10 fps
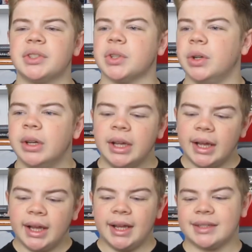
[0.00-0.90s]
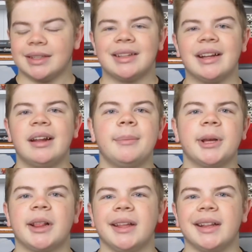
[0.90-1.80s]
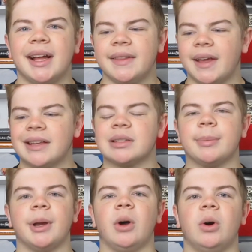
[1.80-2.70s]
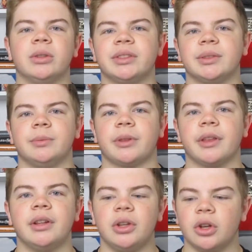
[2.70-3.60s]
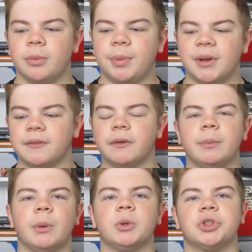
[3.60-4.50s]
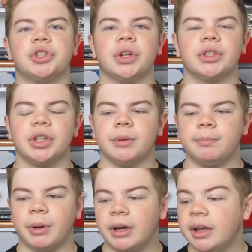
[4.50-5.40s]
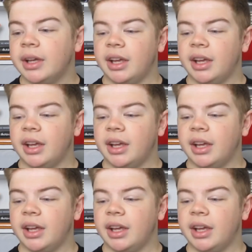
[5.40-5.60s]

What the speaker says: So it's a dynamic like that is a bit odd within the European football structure, but